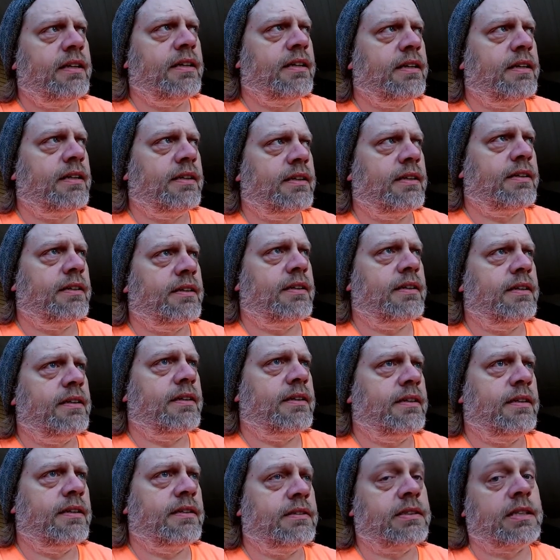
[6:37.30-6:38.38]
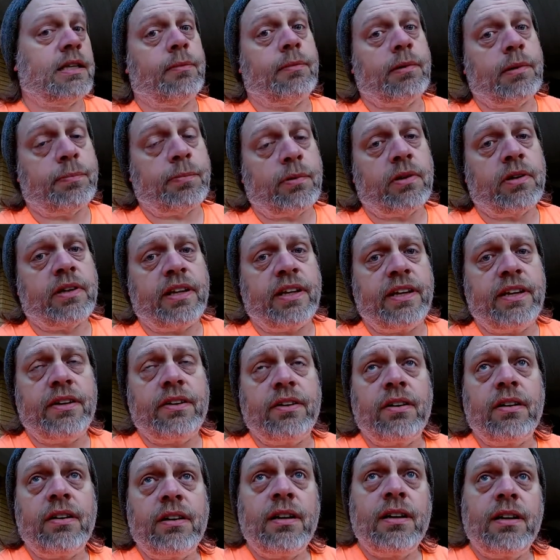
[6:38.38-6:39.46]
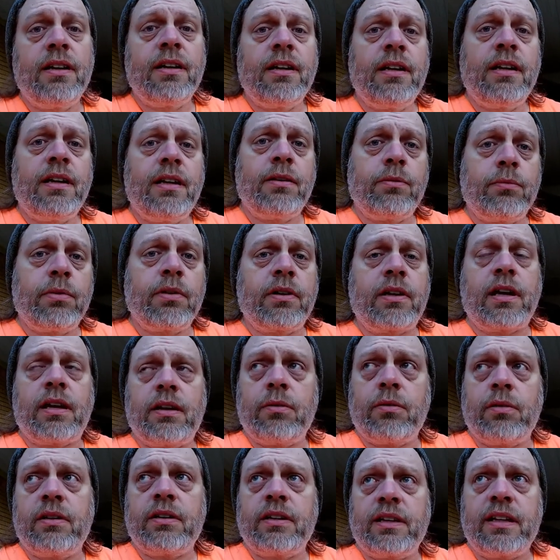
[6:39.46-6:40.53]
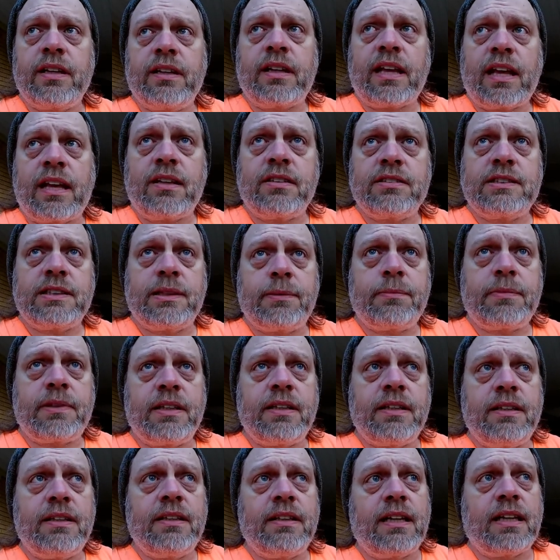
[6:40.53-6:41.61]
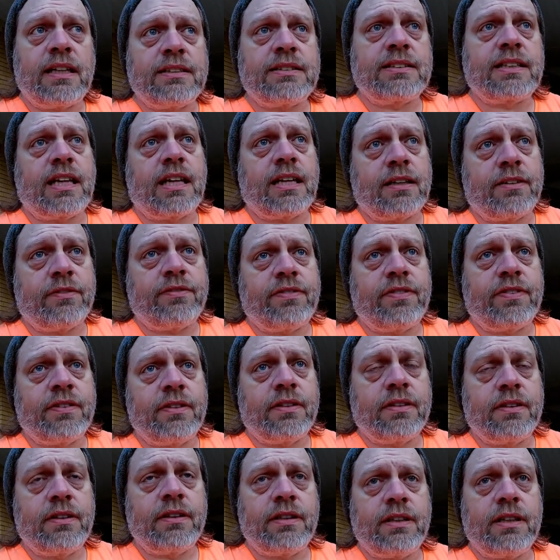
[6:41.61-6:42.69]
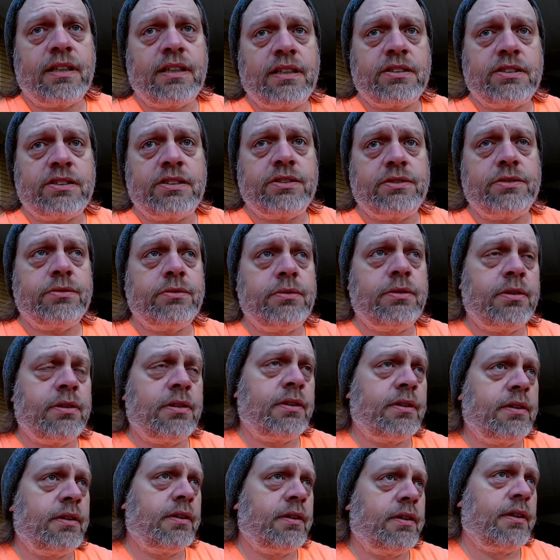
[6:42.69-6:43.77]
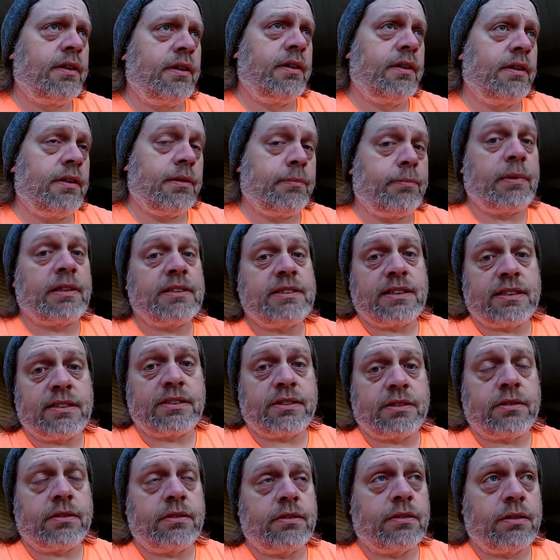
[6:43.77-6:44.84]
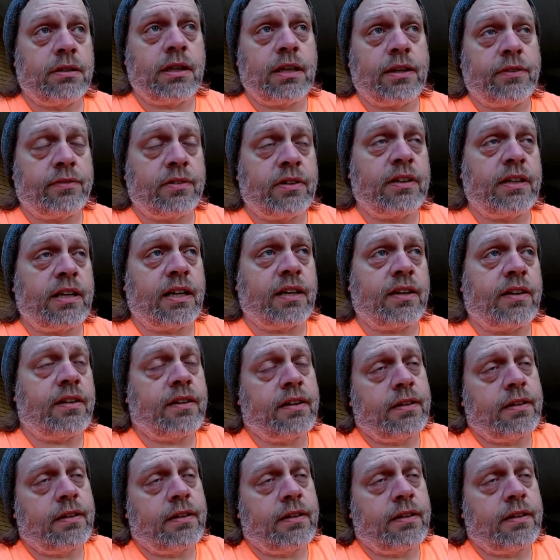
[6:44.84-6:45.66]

and it's coming up on a year, and we're kind of wanting to get the house emptied, and that's kind of an issue. My sister, love her to death.